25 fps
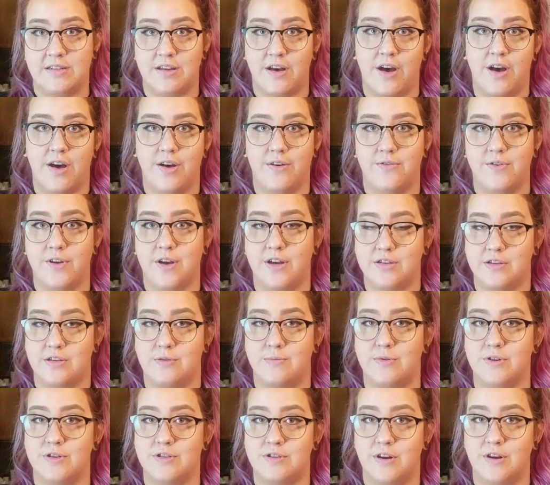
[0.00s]
of
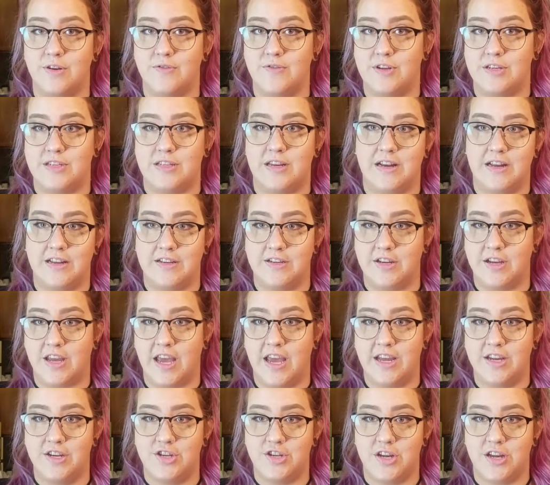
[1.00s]
customer service and
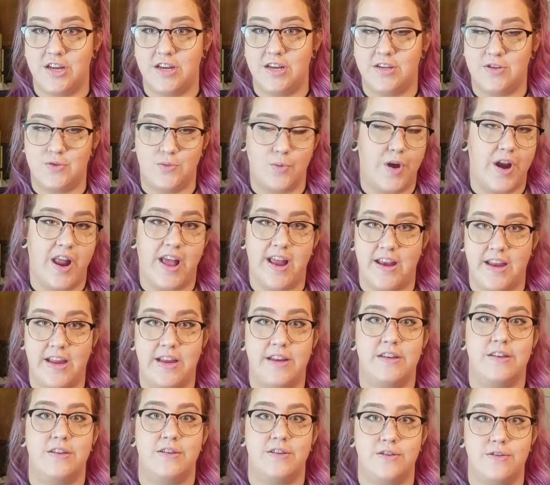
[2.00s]
education is what I
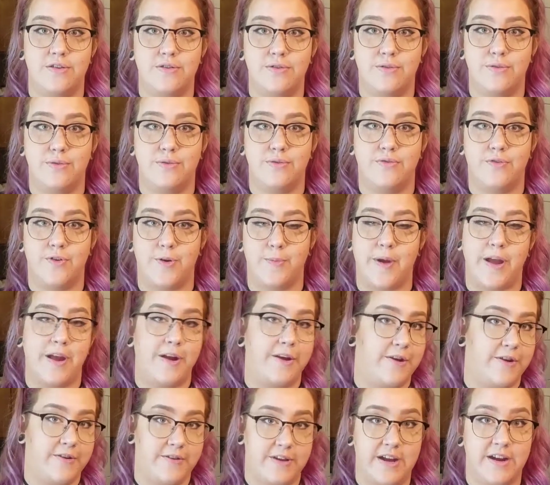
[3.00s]
need to do for my
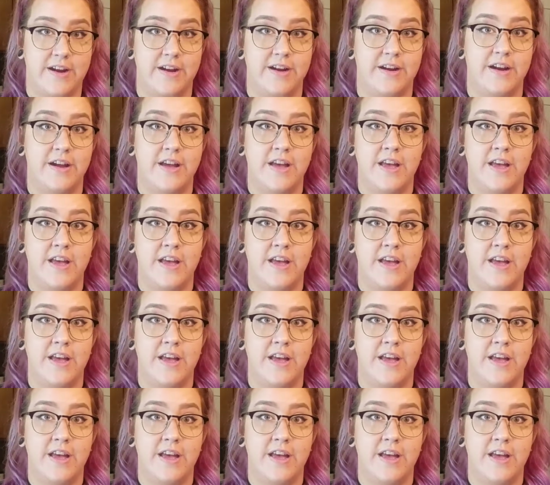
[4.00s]
career.